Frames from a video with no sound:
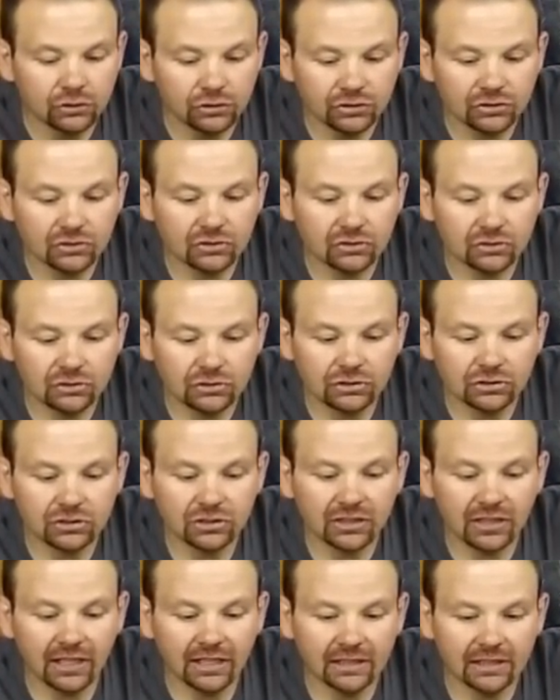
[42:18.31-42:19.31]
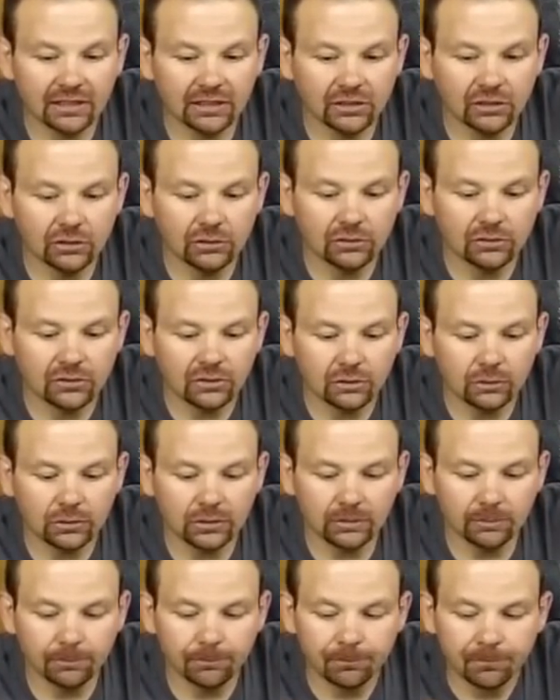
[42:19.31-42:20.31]
Just to kind of get used
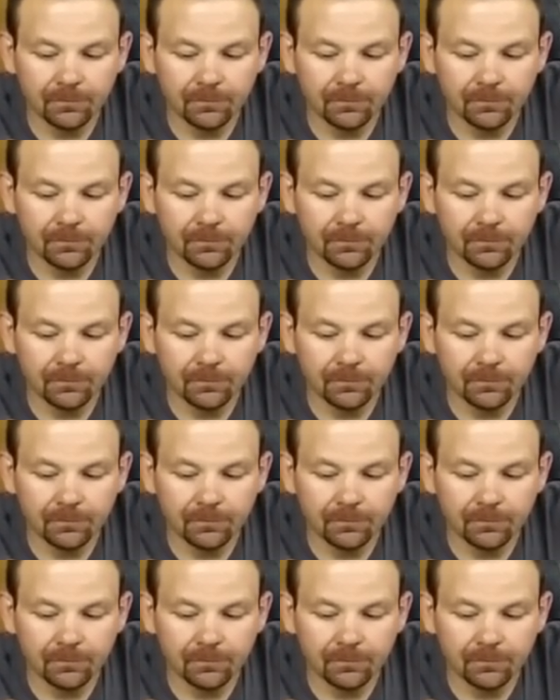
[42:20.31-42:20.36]
to it.